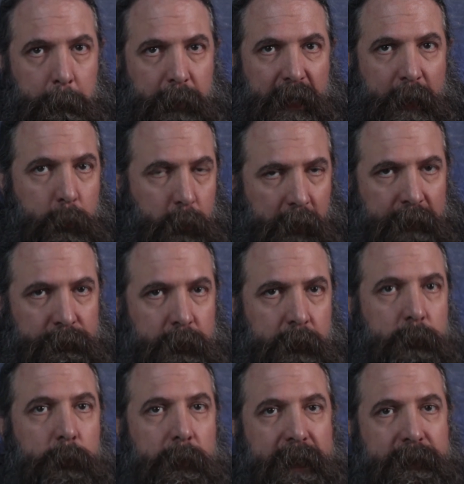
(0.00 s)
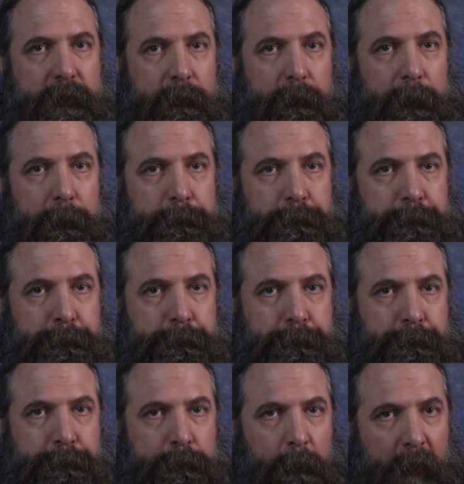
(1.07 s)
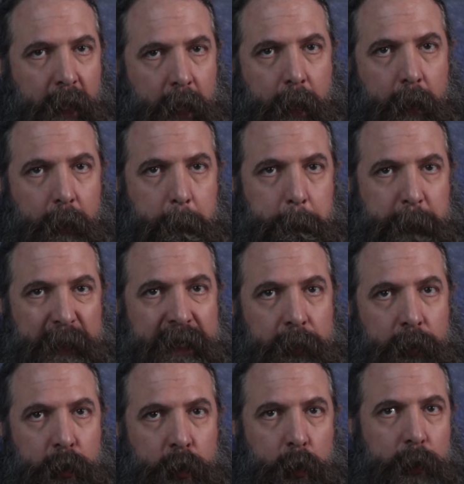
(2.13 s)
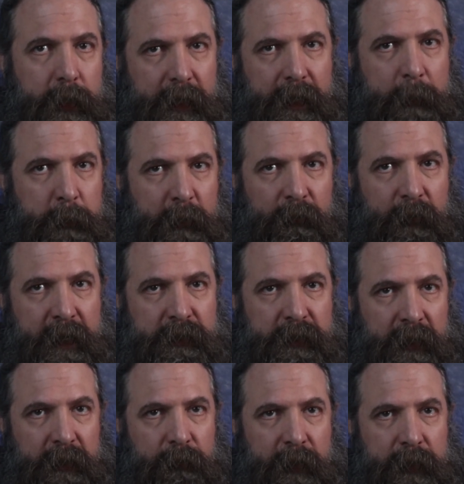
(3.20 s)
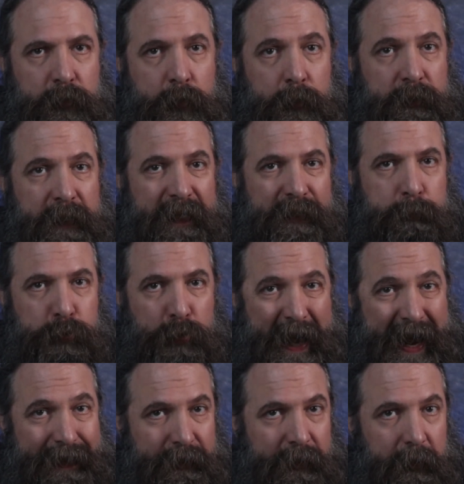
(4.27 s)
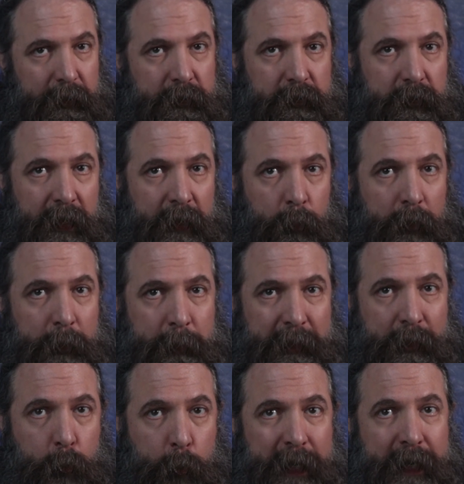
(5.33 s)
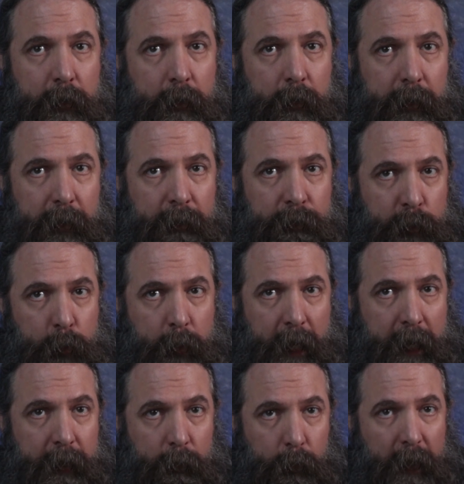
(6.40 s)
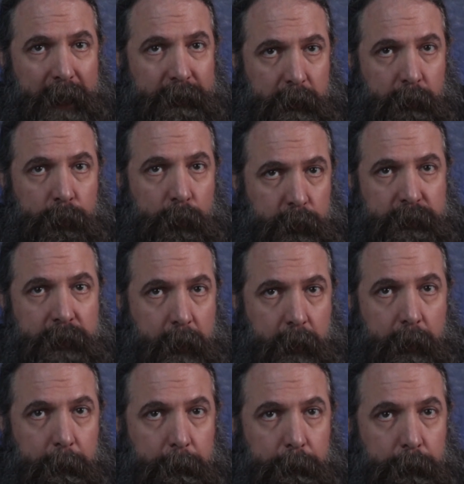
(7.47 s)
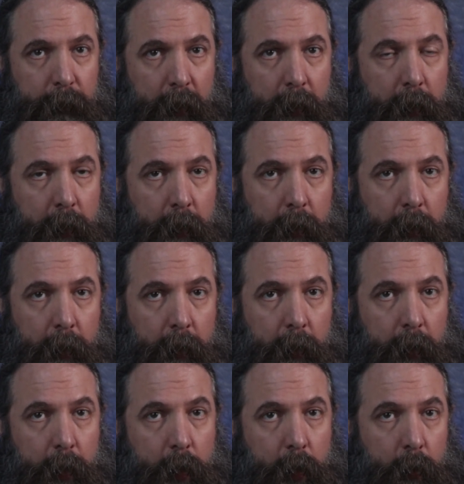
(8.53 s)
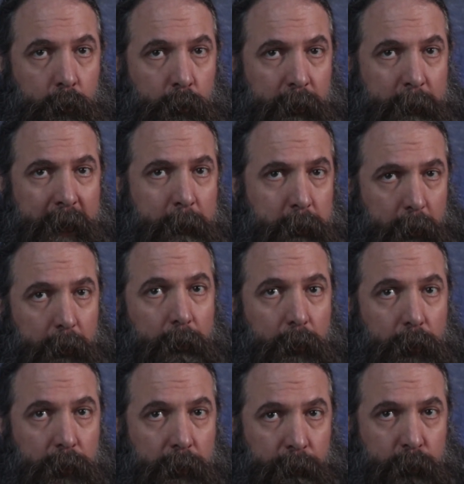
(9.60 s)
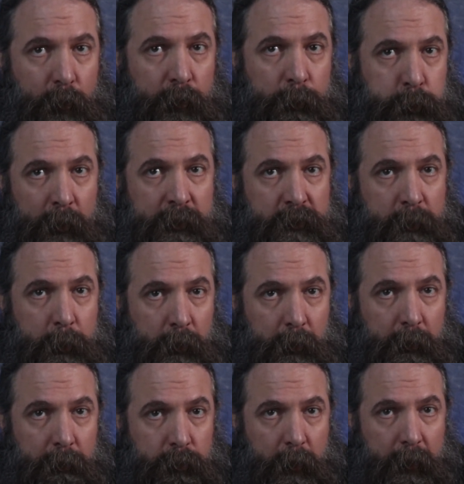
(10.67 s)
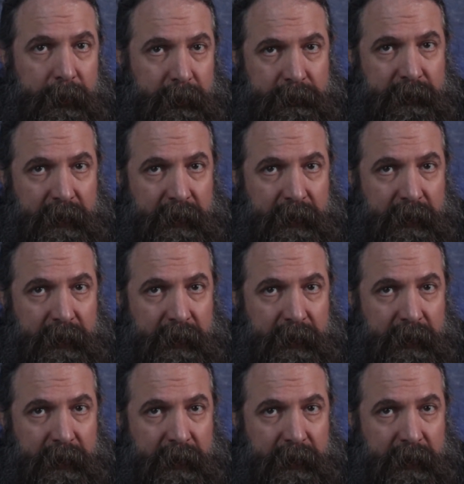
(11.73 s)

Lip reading: but I will have to do less of it. Being good at improvising adventures takes practice. It would be weird if you got it right the first time. Remember, the fourth principle of running a